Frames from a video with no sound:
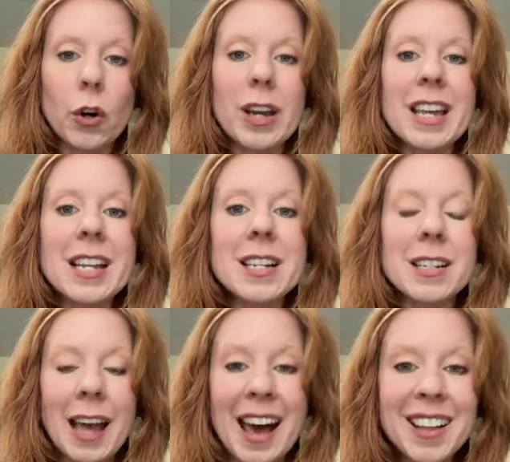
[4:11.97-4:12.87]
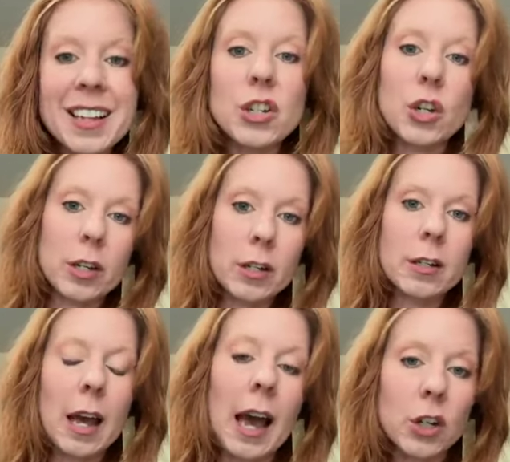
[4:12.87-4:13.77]
Your
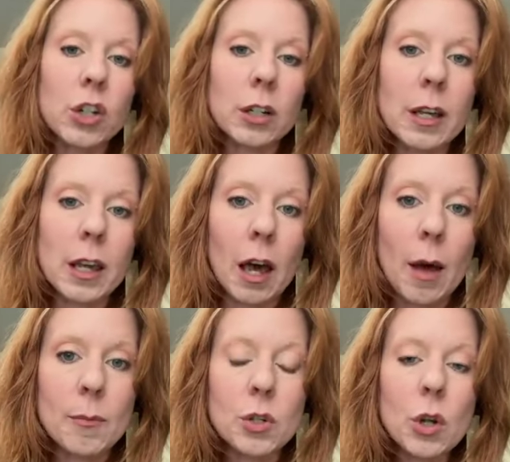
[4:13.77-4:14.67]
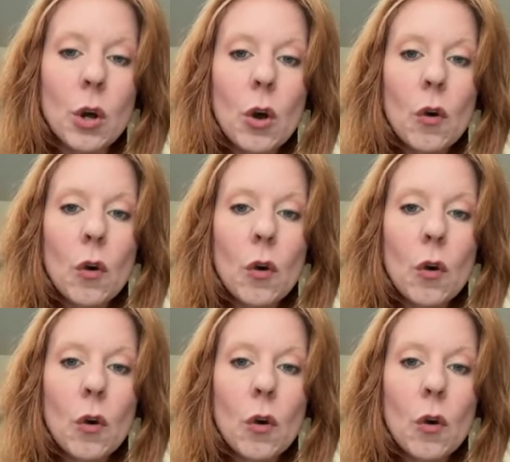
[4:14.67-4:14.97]
intelligence actually comes